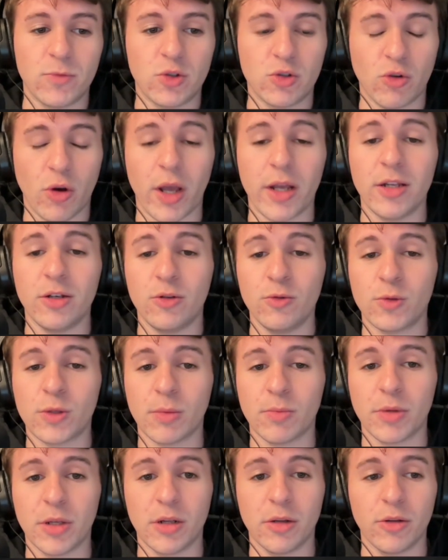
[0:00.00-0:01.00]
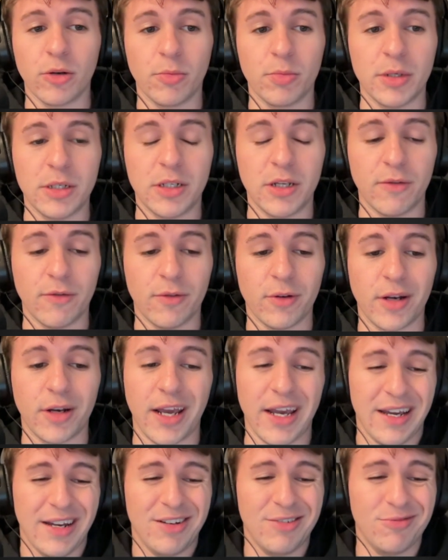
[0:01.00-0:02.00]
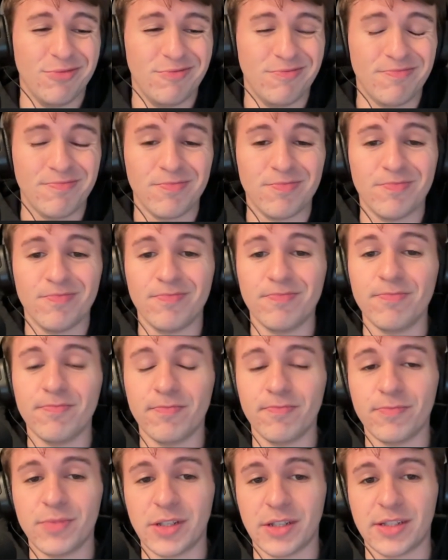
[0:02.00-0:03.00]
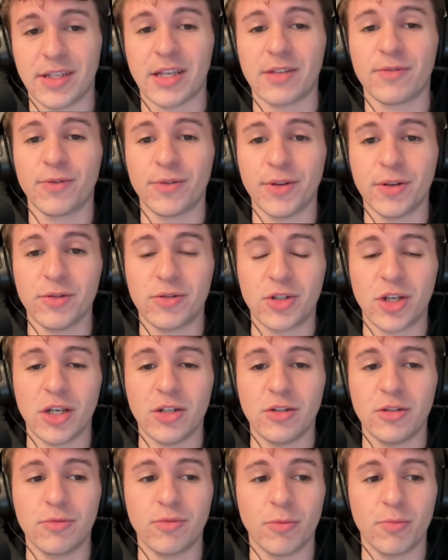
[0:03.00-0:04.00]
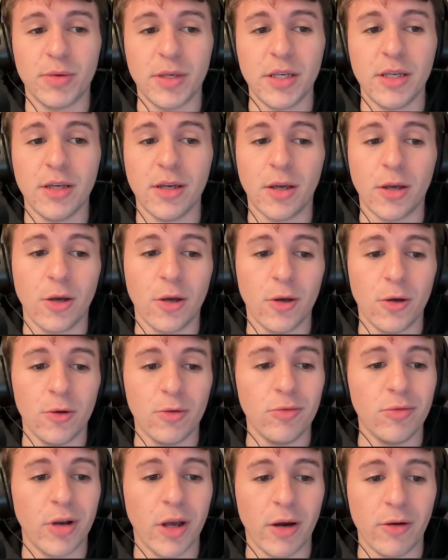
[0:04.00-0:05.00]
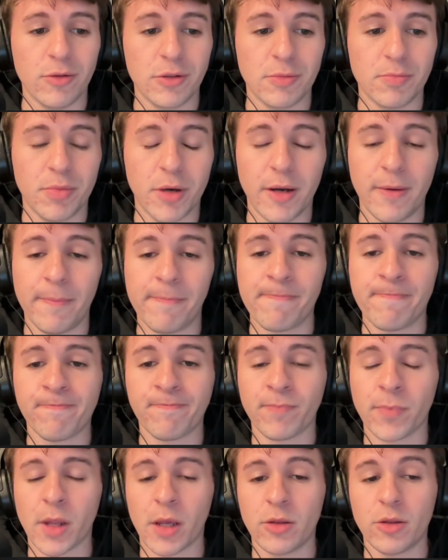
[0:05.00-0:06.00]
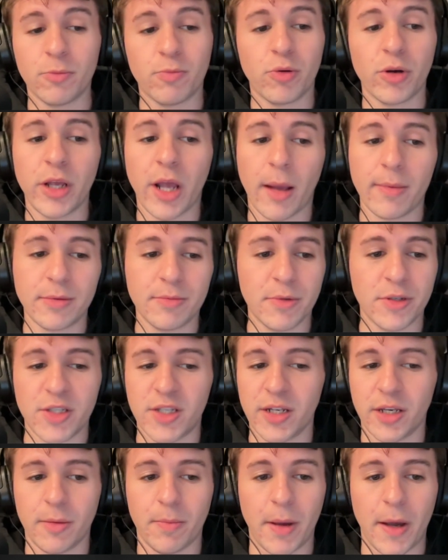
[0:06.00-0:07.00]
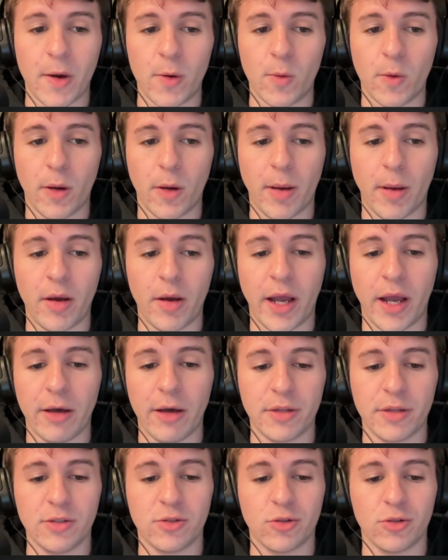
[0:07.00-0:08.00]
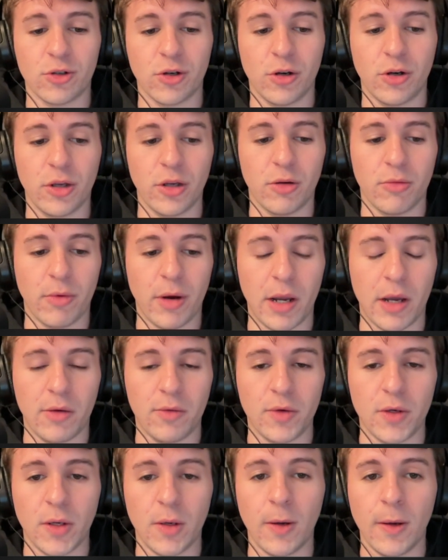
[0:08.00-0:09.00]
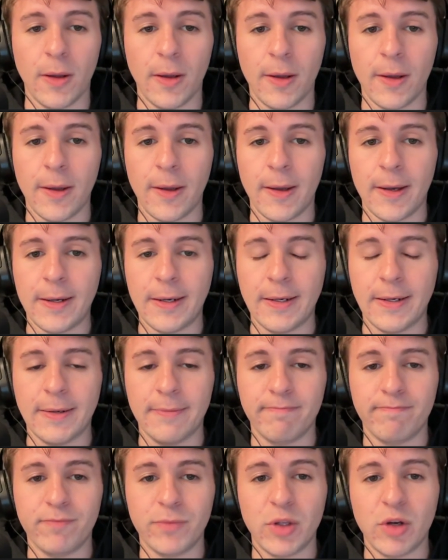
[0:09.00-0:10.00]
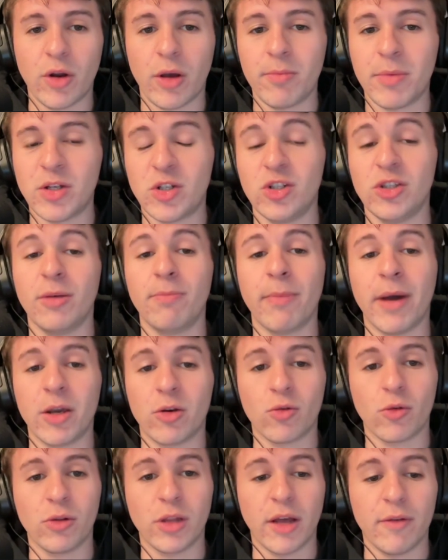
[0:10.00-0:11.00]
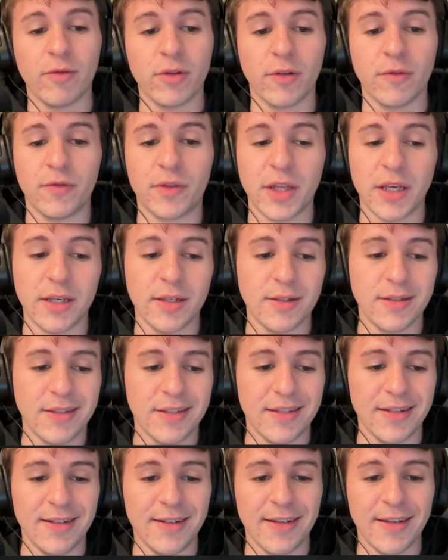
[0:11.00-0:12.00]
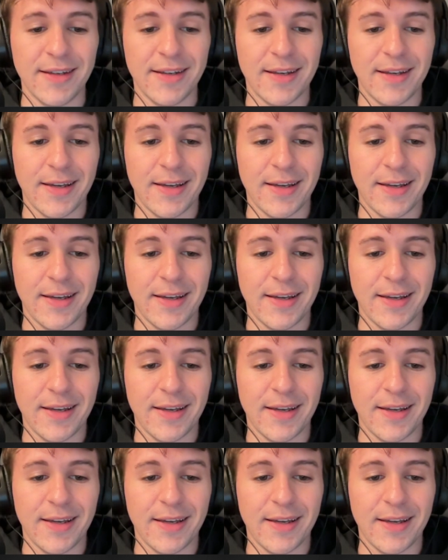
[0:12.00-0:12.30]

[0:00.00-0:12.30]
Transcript: trying to do something a little bit different. How successful those changes will be, who knows? But they're pretty optimistic about how things are turning around. And, you know, I mentioned the micro level of things, and